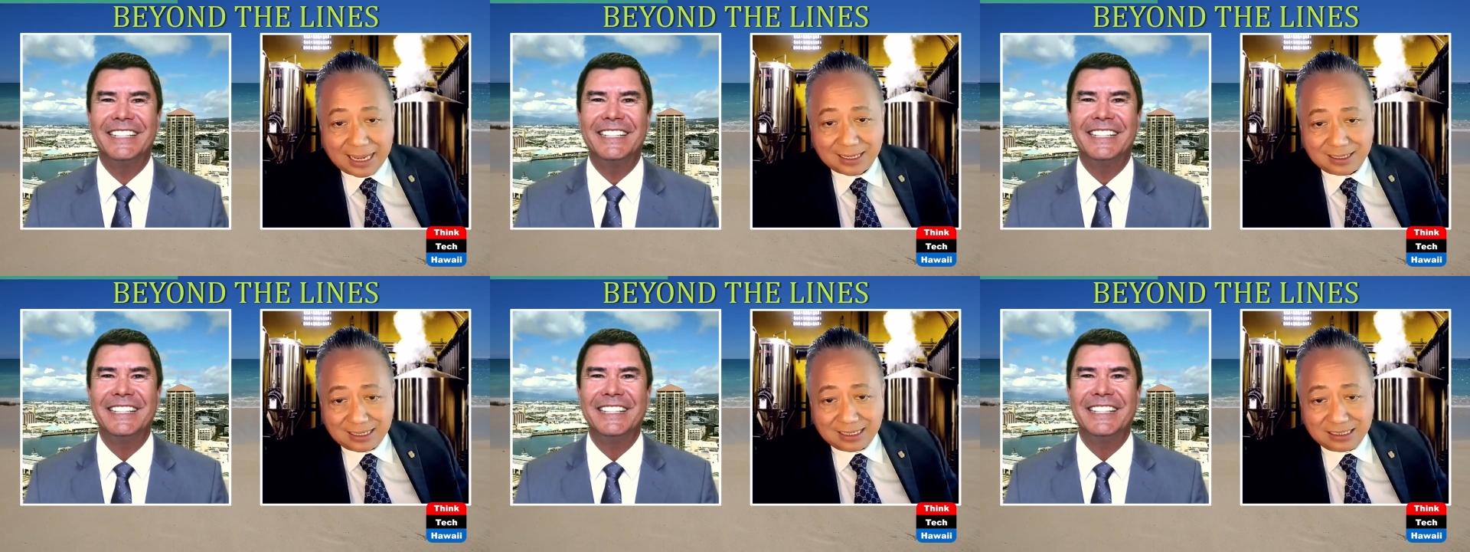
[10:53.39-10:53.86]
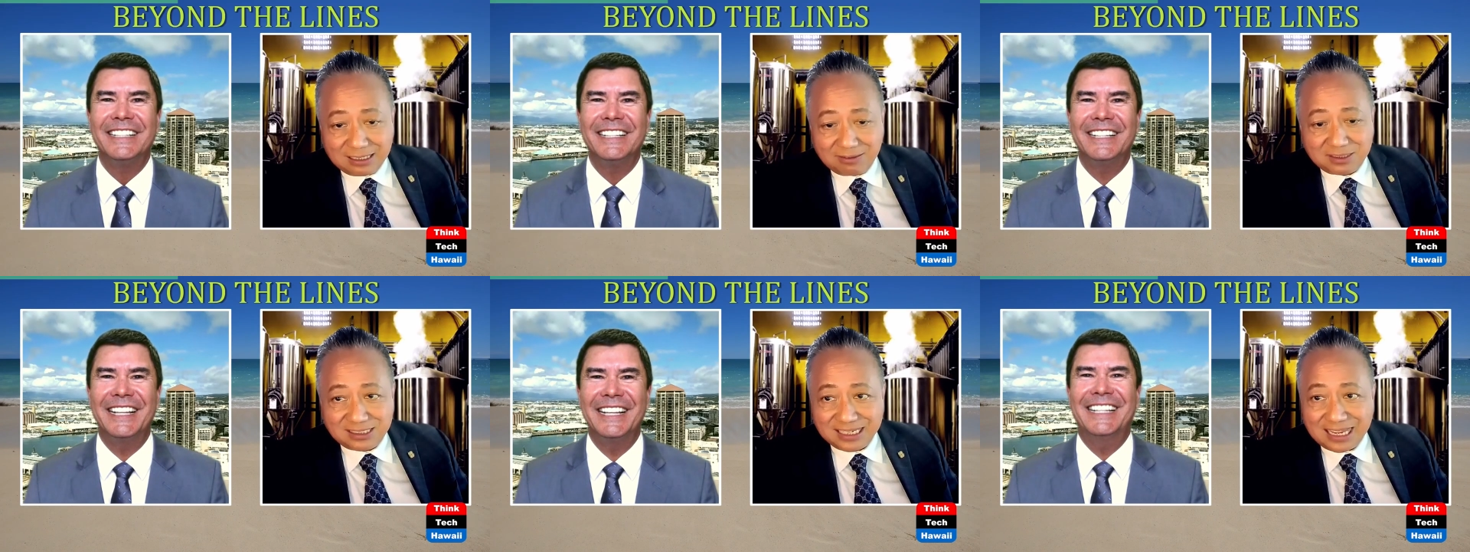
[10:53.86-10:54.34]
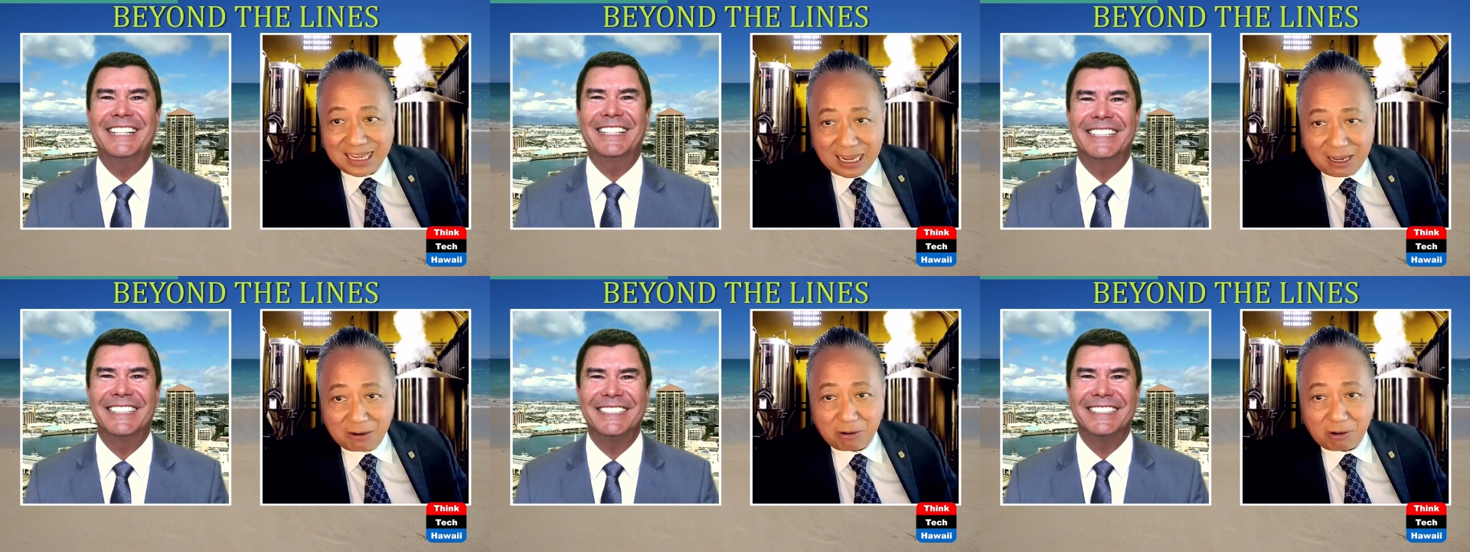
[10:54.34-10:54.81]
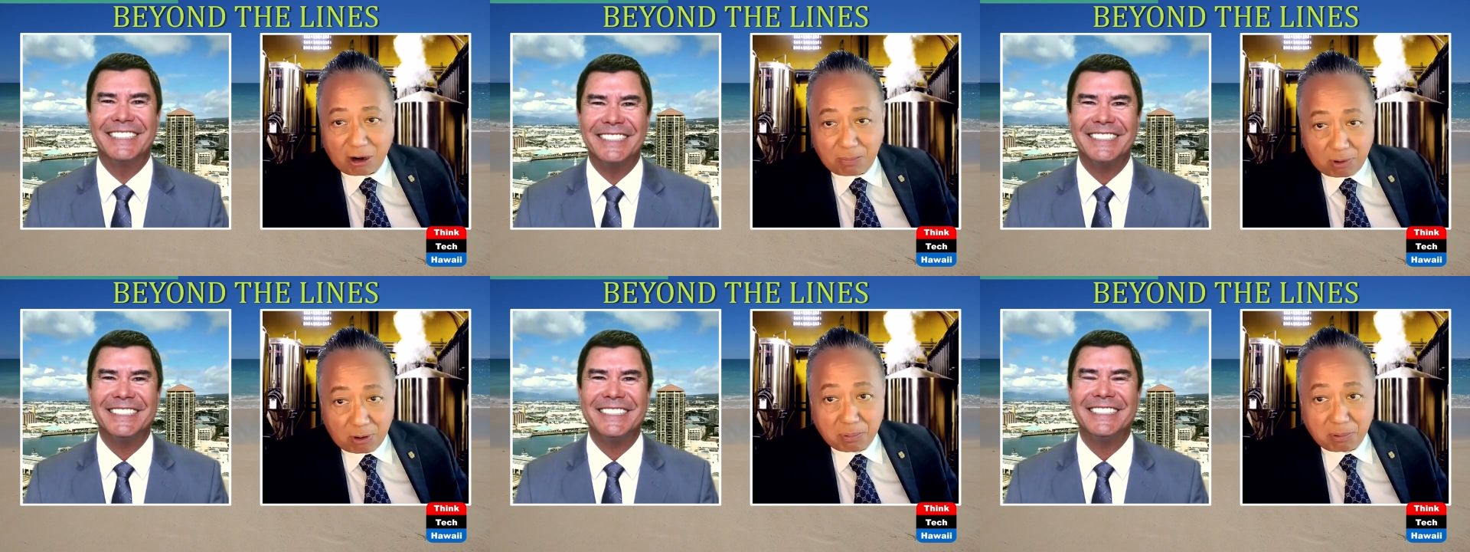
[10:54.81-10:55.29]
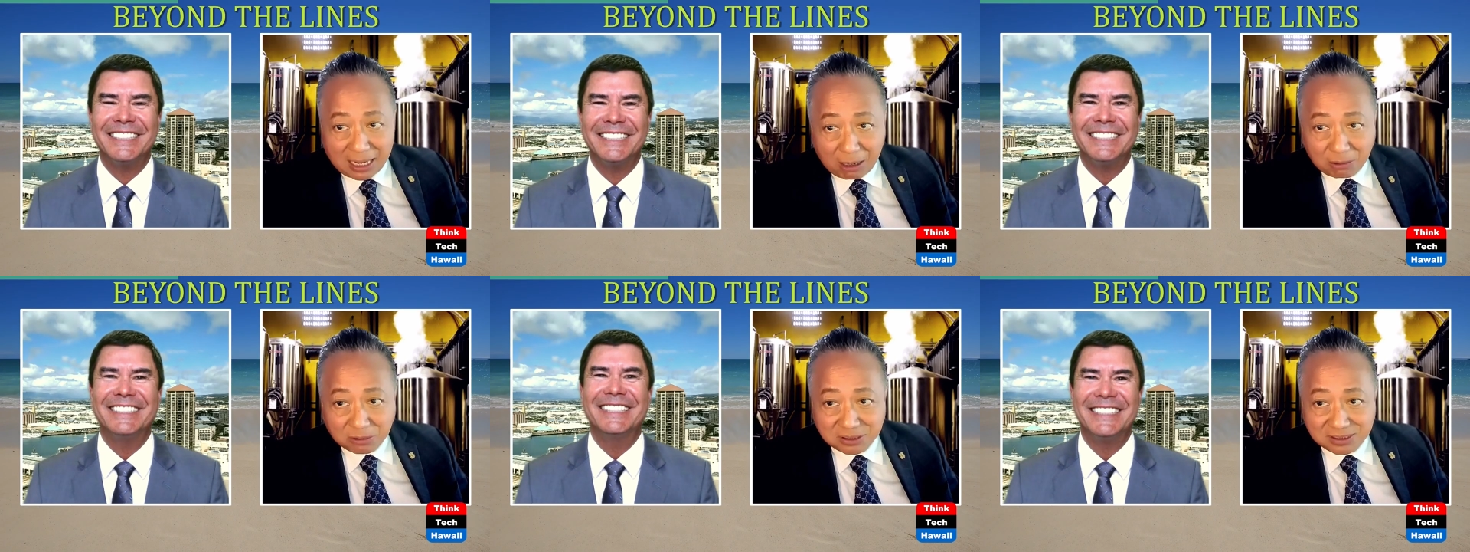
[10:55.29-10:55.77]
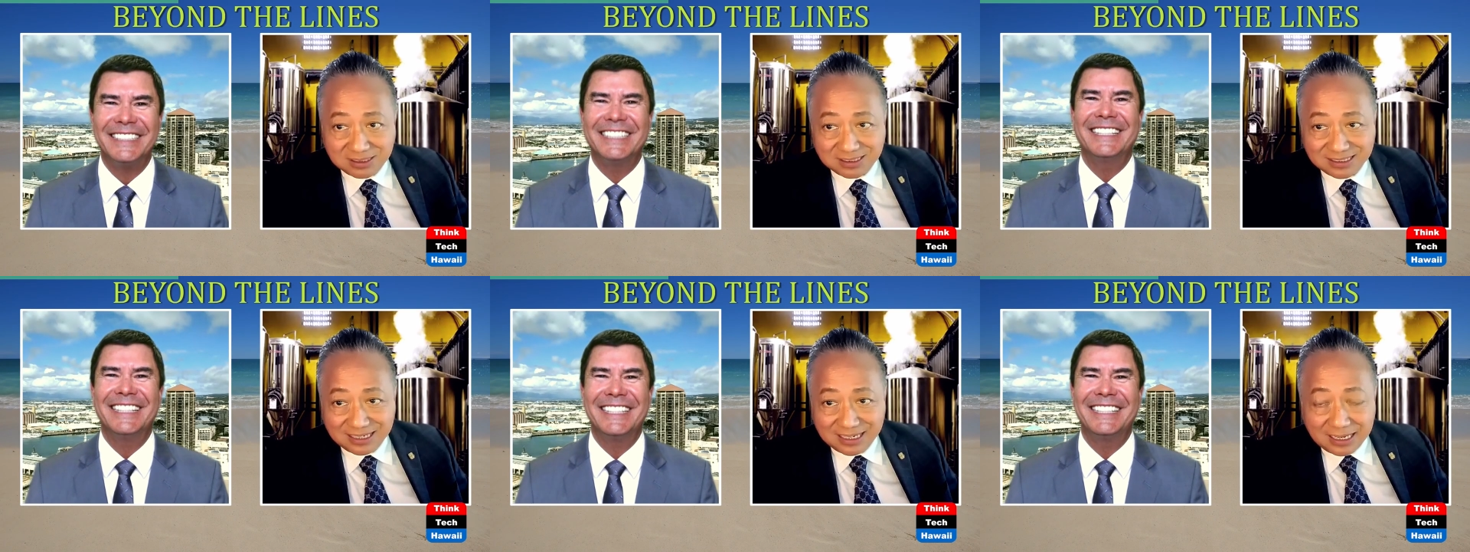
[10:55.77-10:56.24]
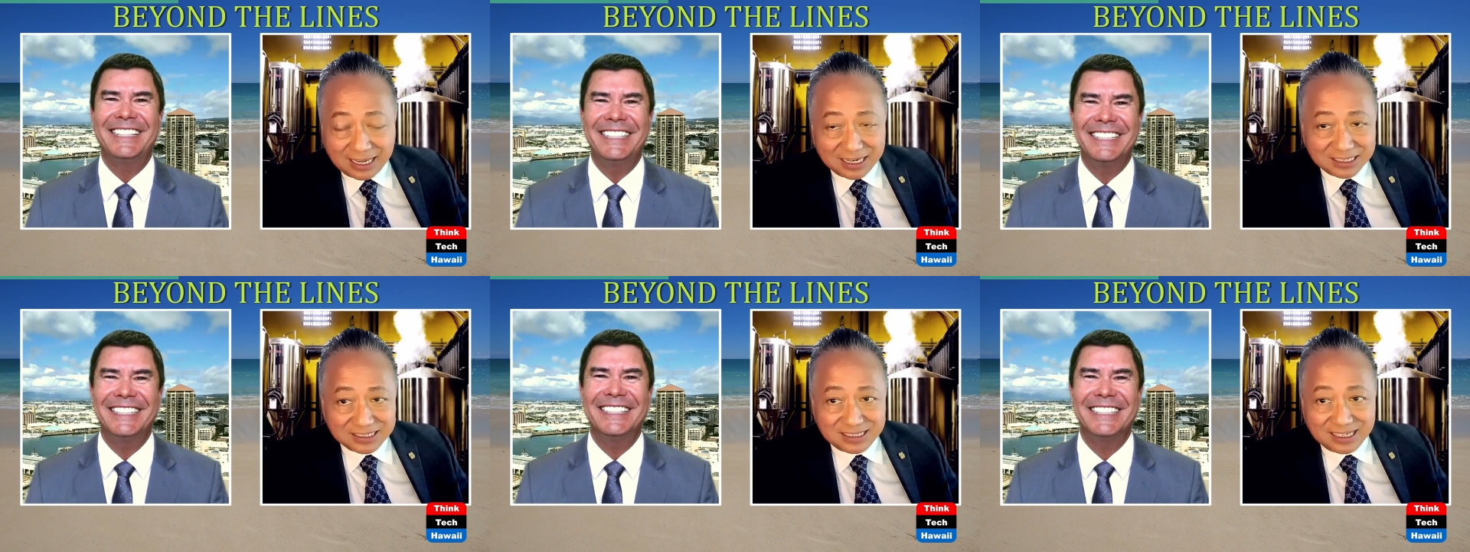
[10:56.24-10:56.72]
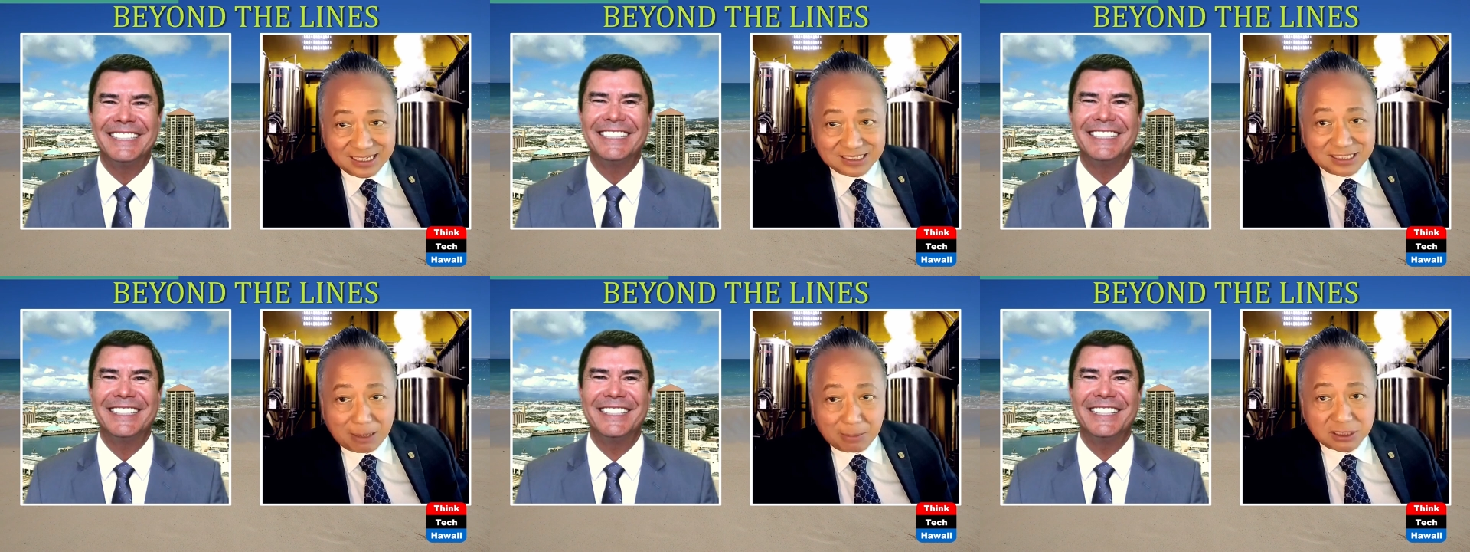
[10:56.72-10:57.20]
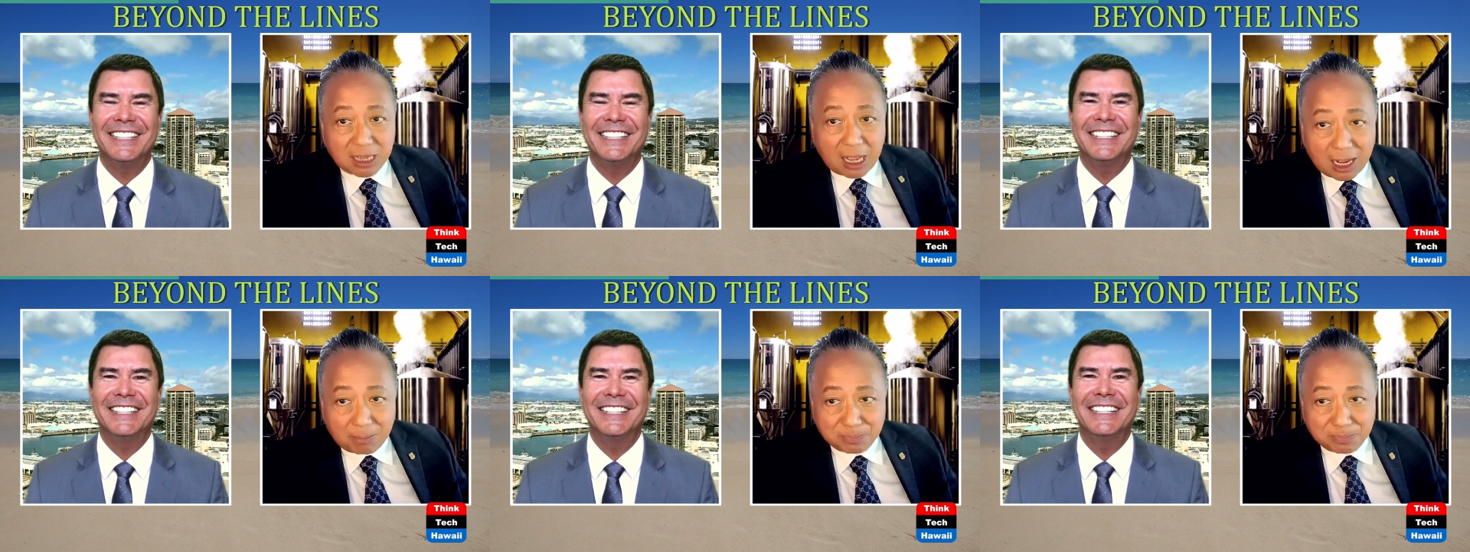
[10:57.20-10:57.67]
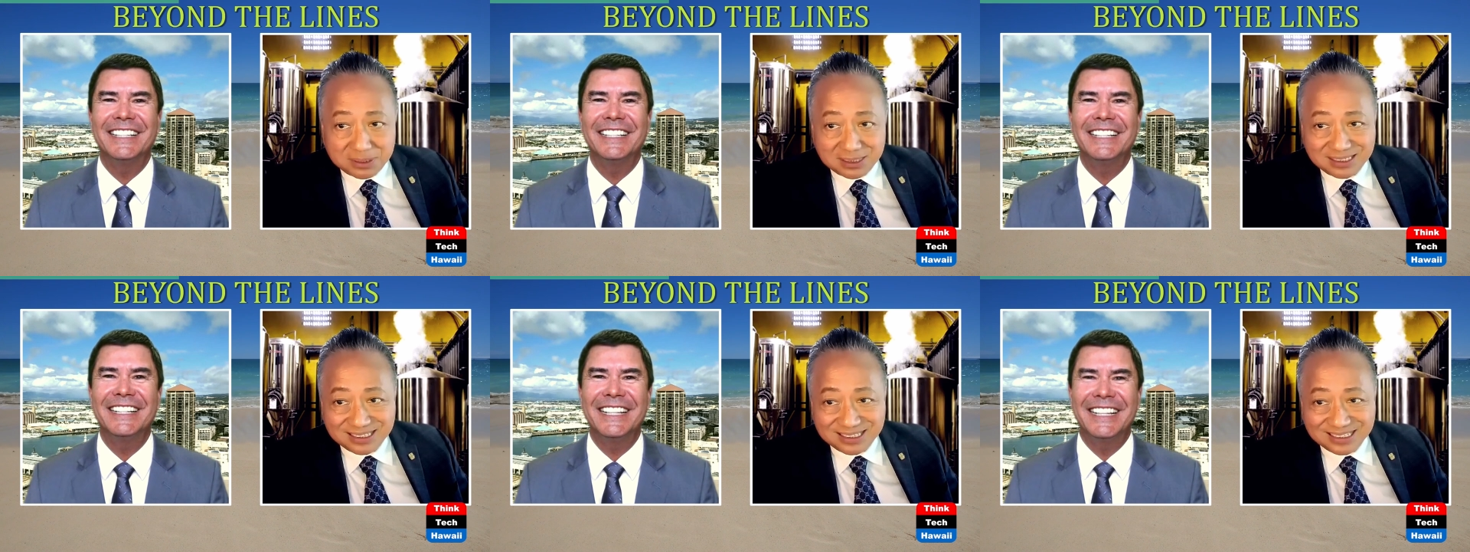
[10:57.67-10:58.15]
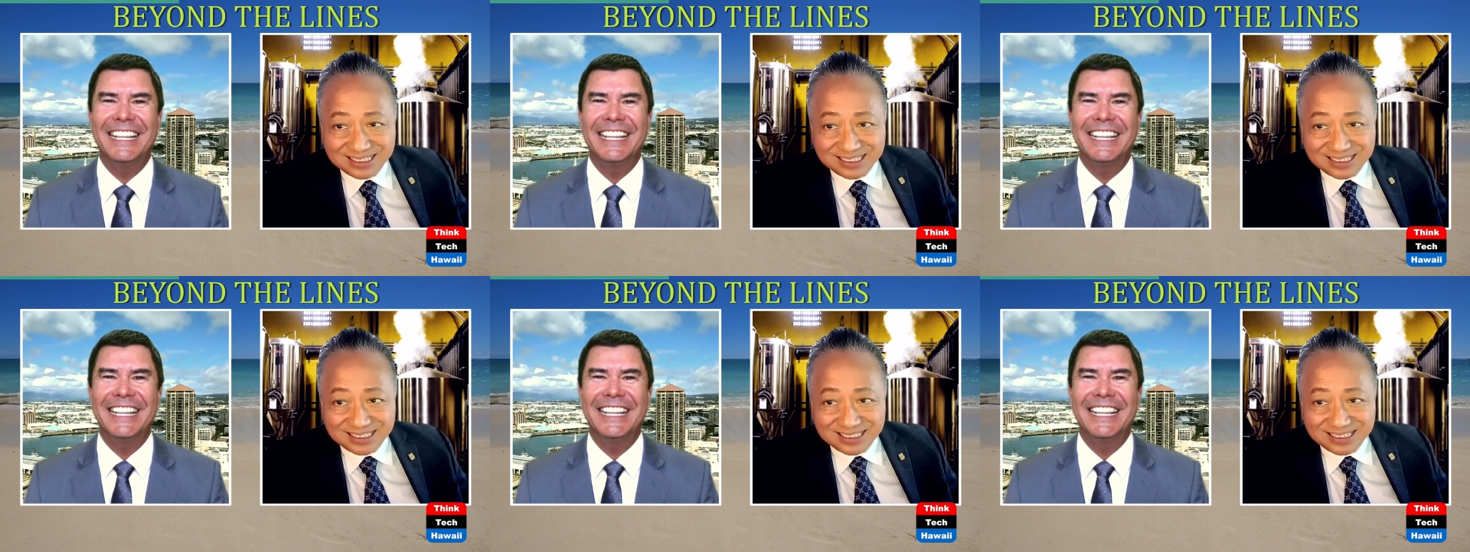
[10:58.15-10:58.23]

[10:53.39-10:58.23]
Speaker 1: cat that lives under our purple house, and his his name is Hops